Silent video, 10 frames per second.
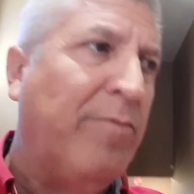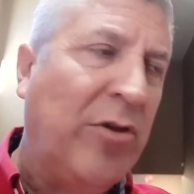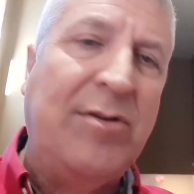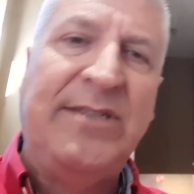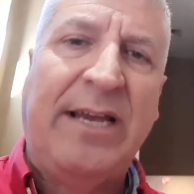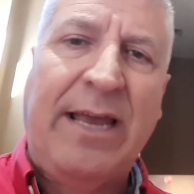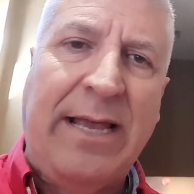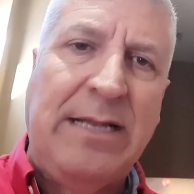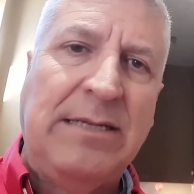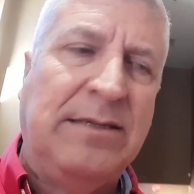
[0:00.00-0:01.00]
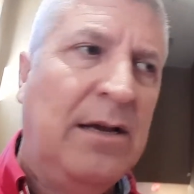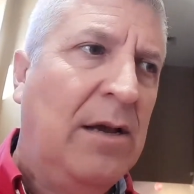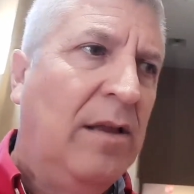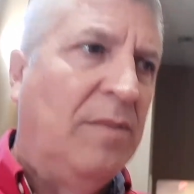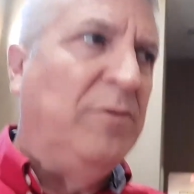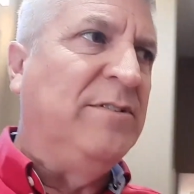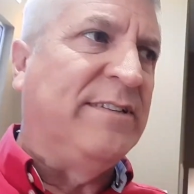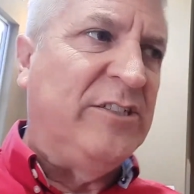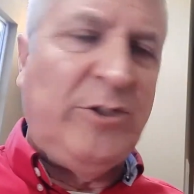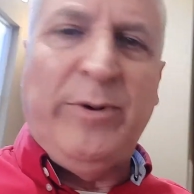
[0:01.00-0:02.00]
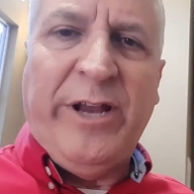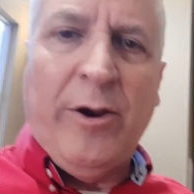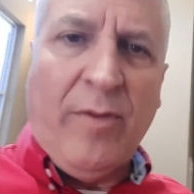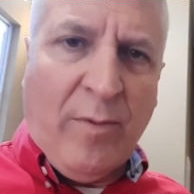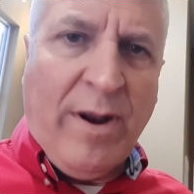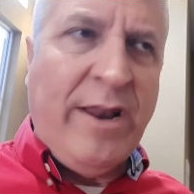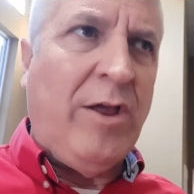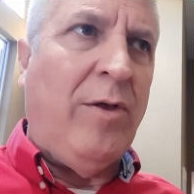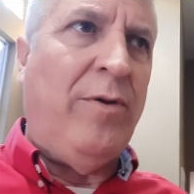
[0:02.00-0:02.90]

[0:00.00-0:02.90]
music is the music that you would hear on the radio.